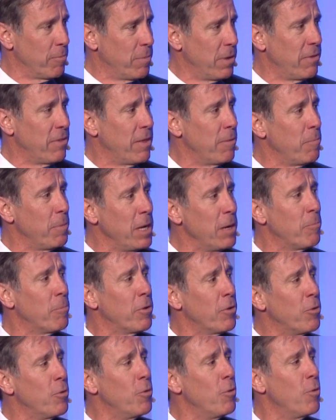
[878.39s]
but the
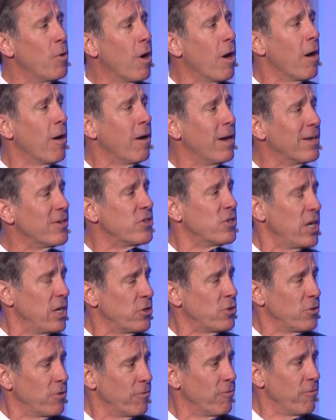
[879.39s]
people who are
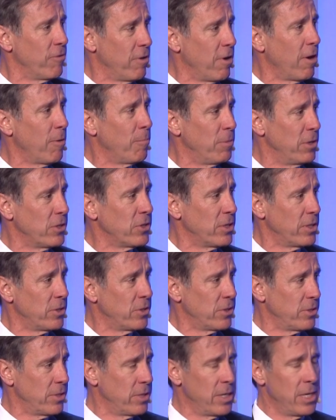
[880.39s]
essential for our
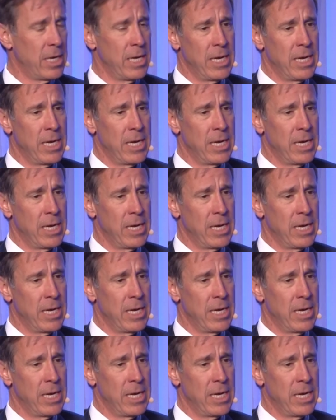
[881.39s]
business.